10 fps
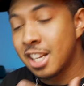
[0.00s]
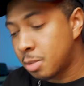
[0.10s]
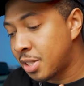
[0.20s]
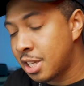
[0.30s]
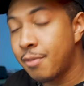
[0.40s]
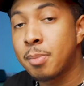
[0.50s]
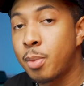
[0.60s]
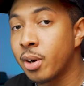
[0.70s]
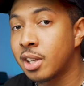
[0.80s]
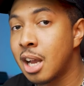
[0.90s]
this specific
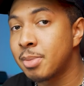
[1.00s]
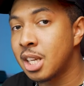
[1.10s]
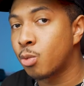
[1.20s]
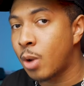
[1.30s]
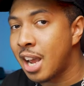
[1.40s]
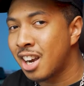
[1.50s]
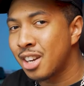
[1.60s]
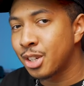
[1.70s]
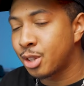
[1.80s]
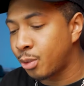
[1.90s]
board comes in right
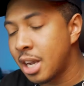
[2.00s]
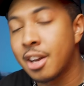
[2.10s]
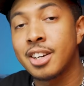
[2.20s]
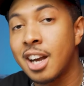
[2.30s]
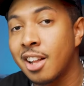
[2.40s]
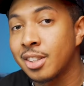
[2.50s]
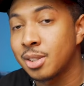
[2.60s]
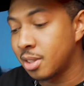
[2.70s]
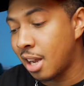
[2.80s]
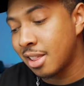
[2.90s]
under
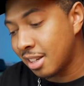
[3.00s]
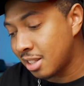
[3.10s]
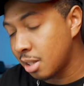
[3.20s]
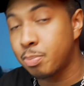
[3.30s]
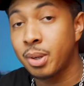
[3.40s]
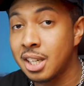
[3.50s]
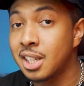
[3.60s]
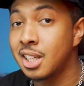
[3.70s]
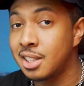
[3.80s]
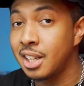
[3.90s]
$300. I think this is a pretty
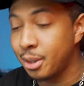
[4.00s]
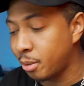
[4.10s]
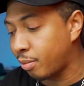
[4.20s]
good deal